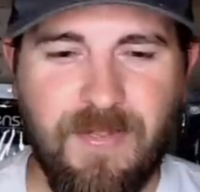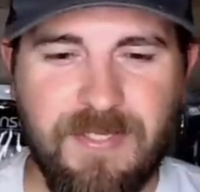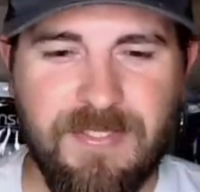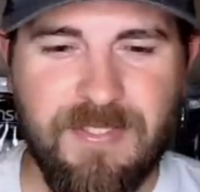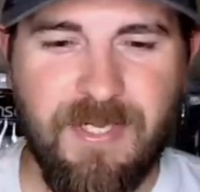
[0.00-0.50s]

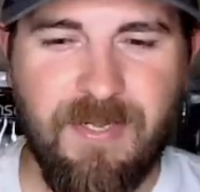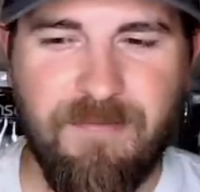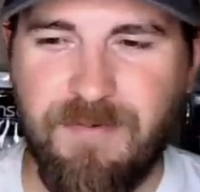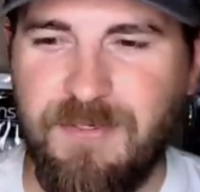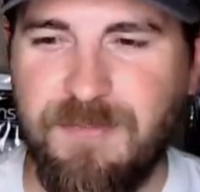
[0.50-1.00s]
that
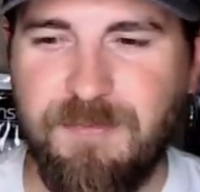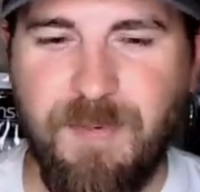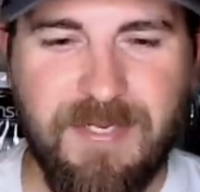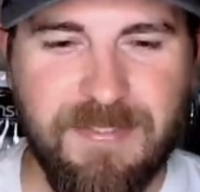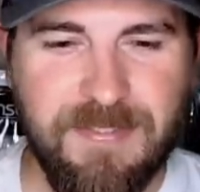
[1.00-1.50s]
stuff and use
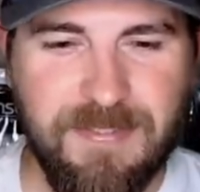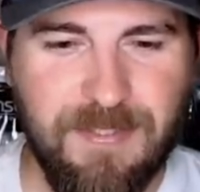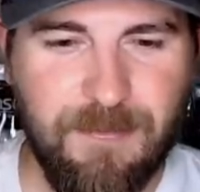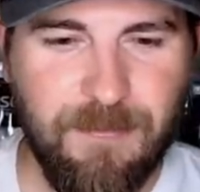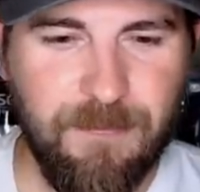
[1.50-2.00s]
baits. I said,
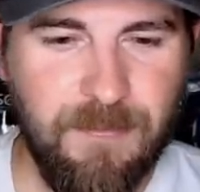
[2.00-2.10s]
cool.